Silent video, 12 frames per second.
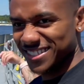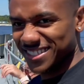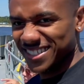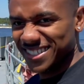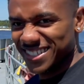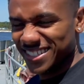
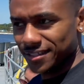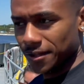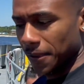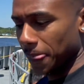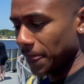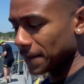I'm recording
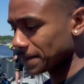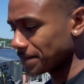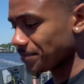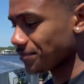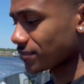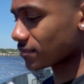
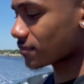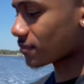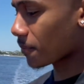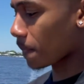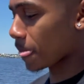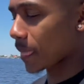
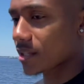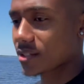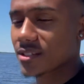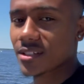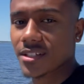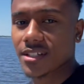
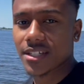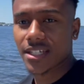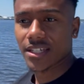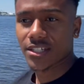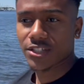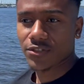a
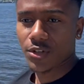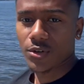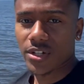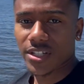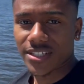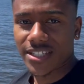TikTok. She's
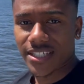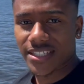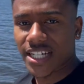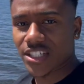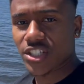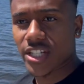recording a
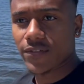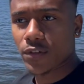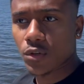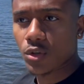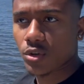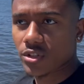TikTok. She never
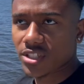records